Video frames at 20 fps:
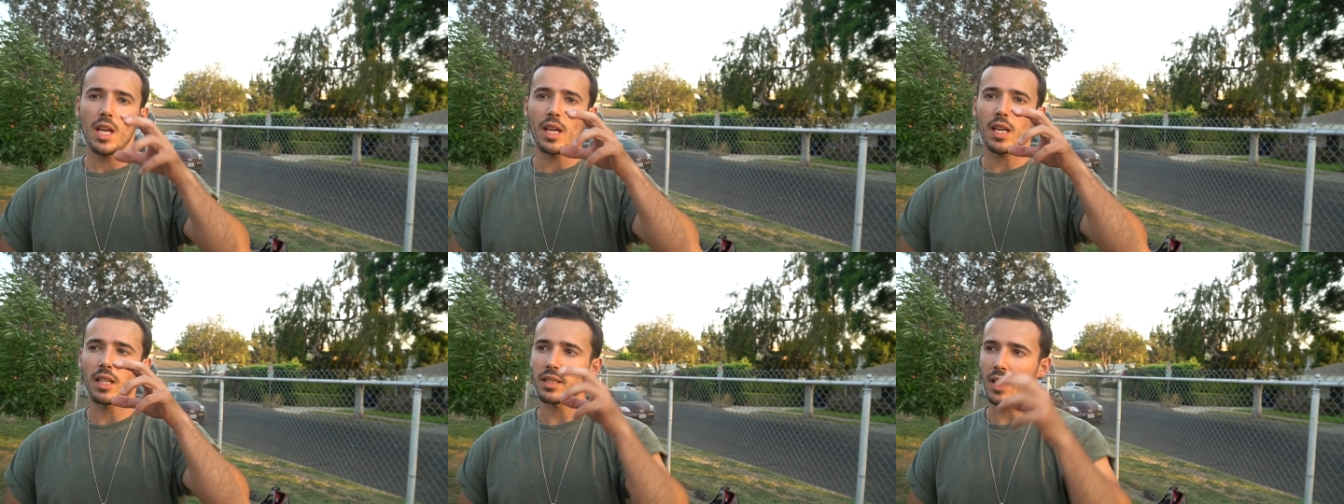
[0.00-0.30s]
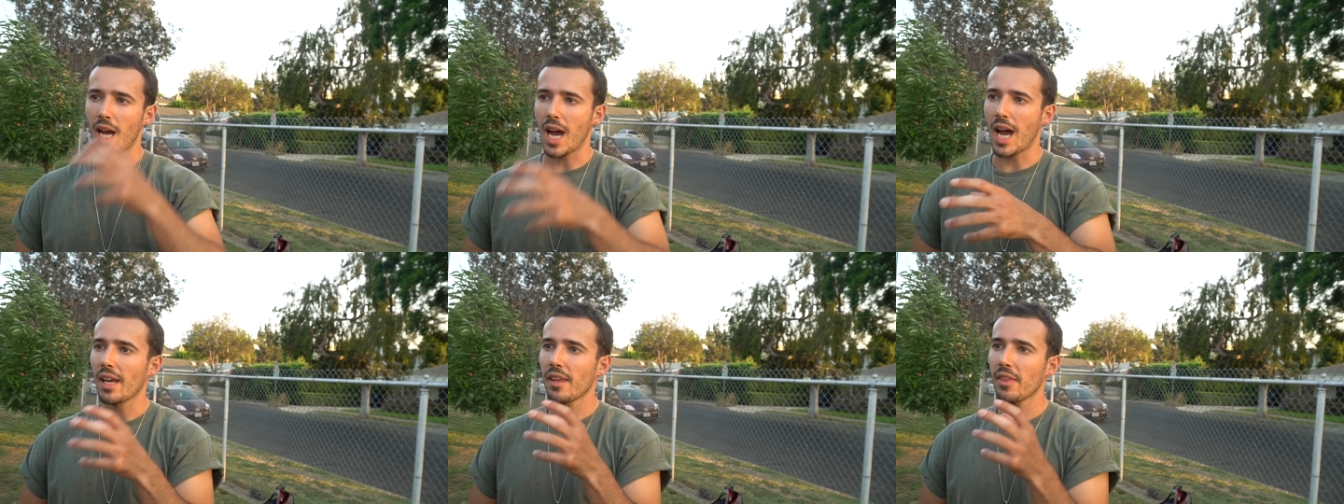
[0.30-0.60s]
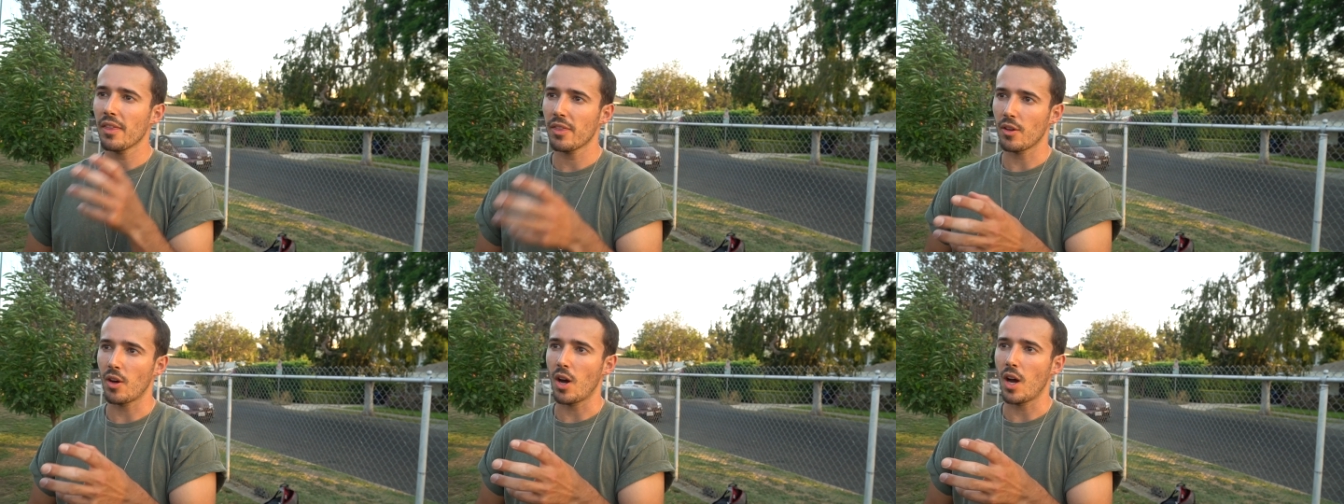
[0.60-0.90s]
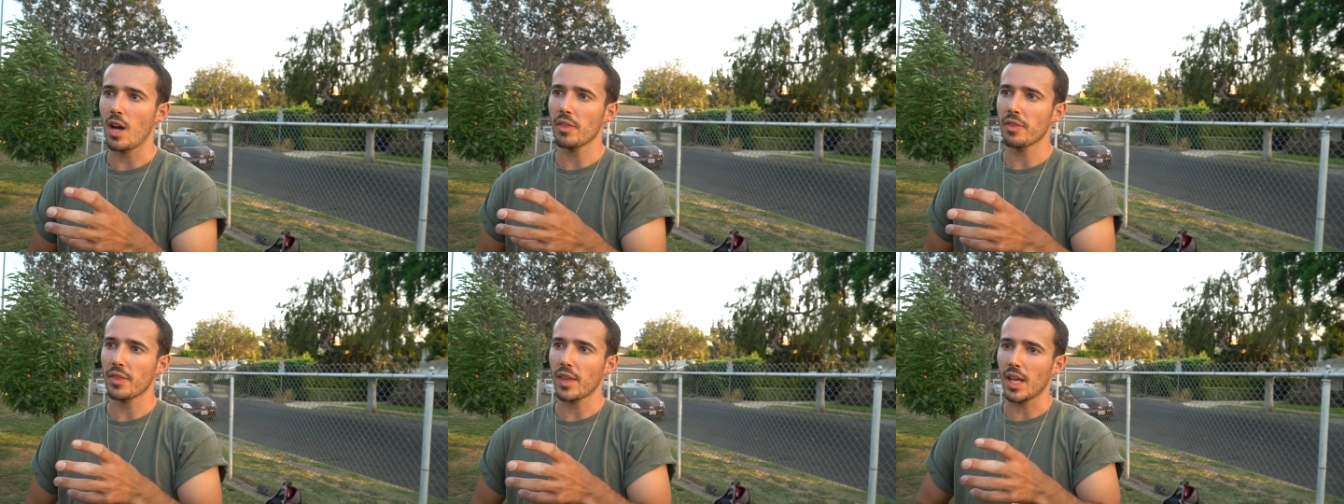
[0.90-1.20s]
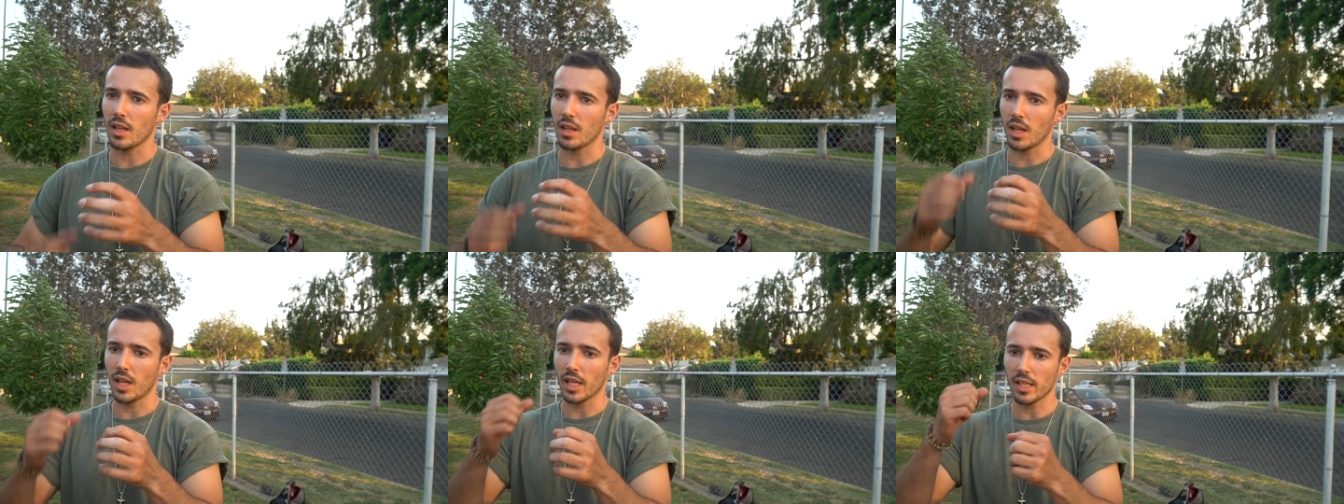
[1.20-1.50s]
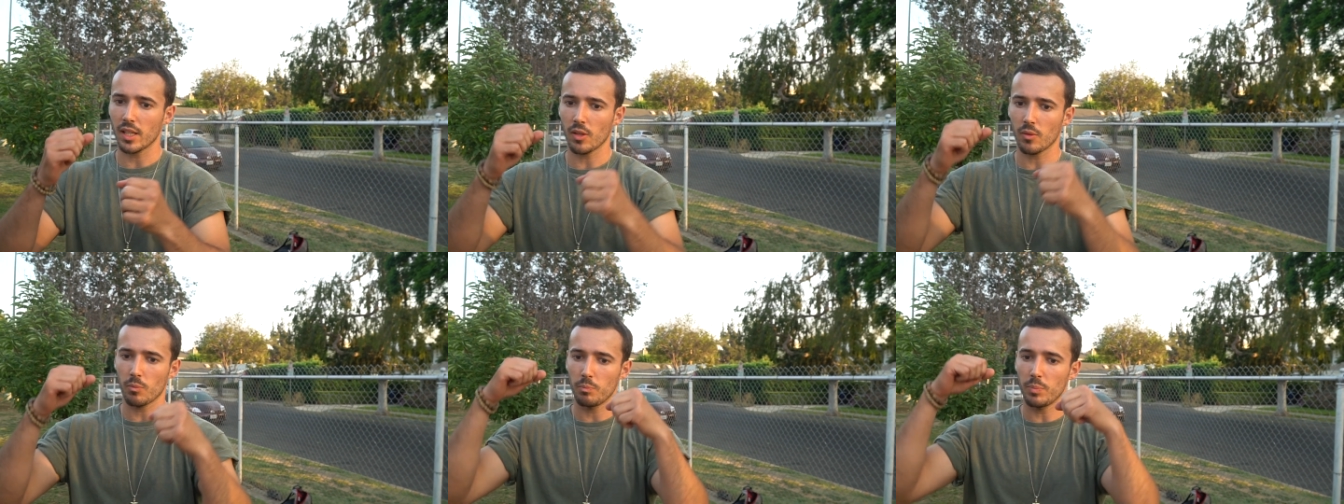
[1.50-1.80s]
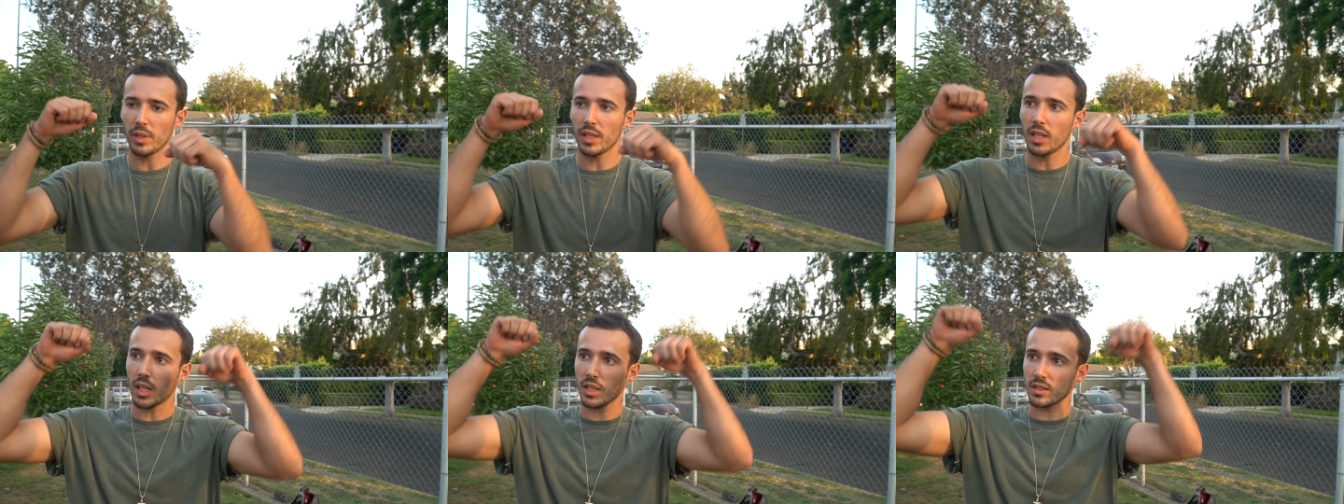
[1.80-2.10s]
Is I thought that like
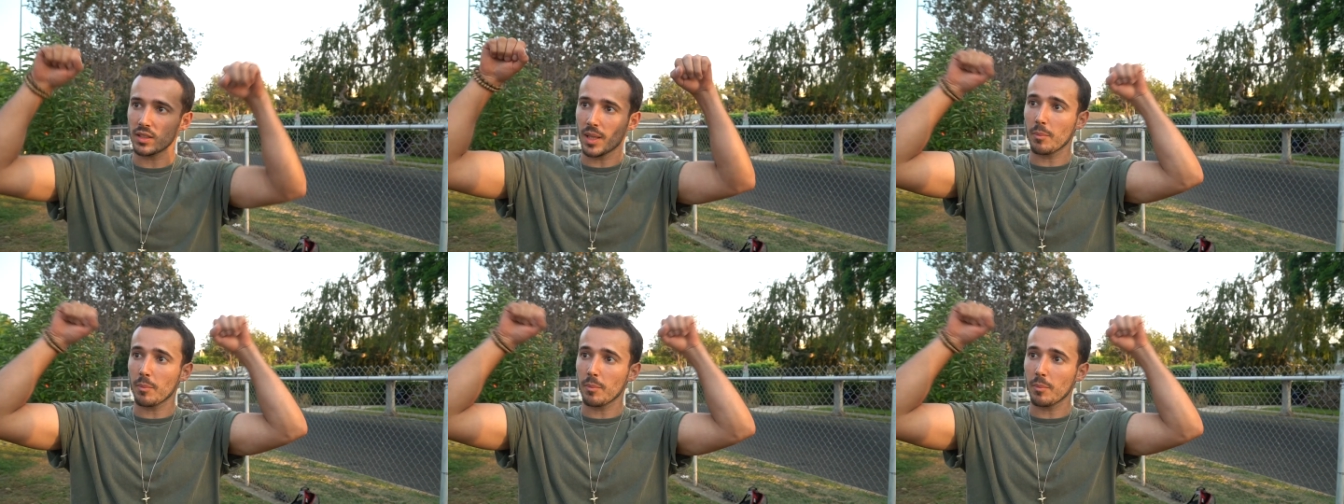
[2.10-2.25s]
because